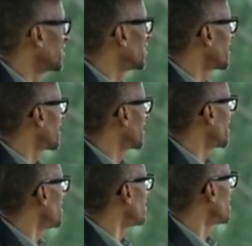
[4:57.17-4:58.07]

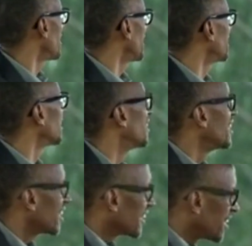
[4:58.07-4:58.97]
you are even saying,
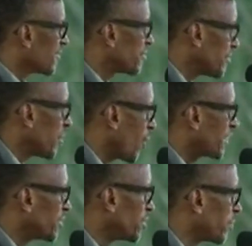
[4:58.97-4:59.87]
give me
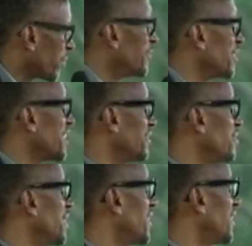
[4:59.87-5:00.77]
what you promised
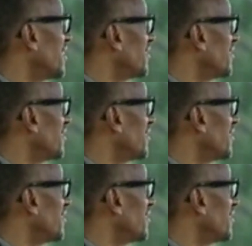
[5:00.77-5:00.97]
me.